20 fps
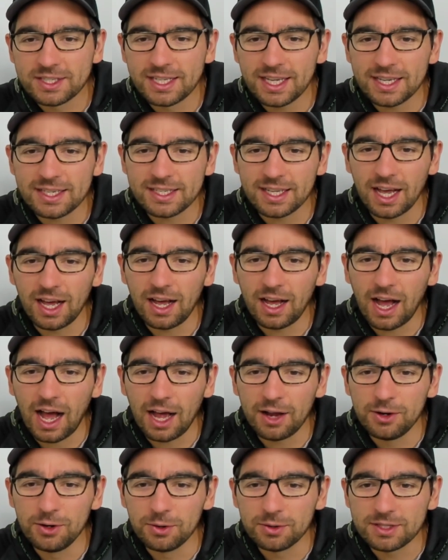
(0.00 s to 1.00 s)
says,
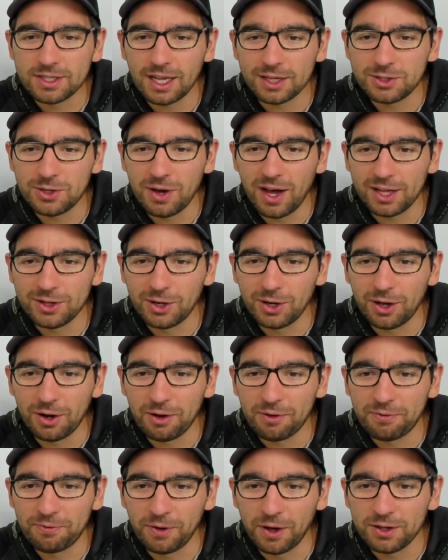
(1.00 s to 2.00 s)
I note that you had a lot
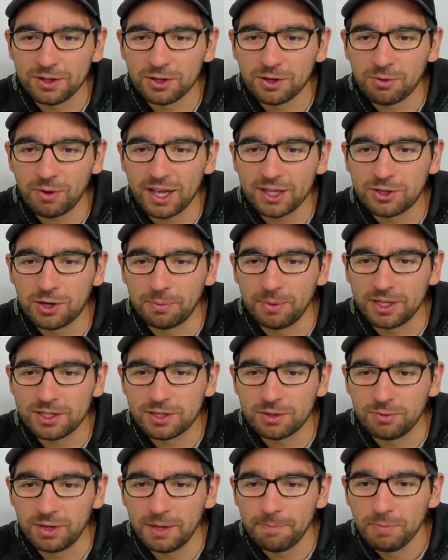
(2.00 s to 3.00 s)
of fun, great
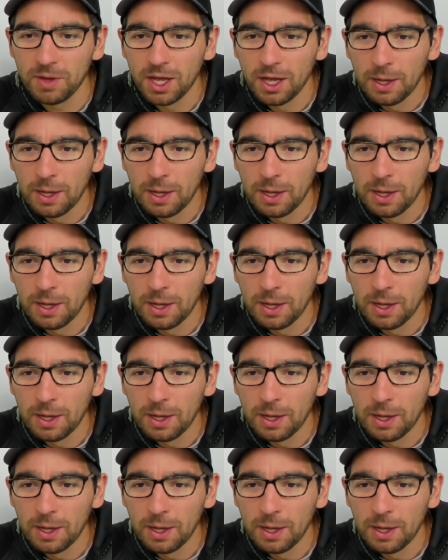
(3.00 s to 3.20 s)
commentary,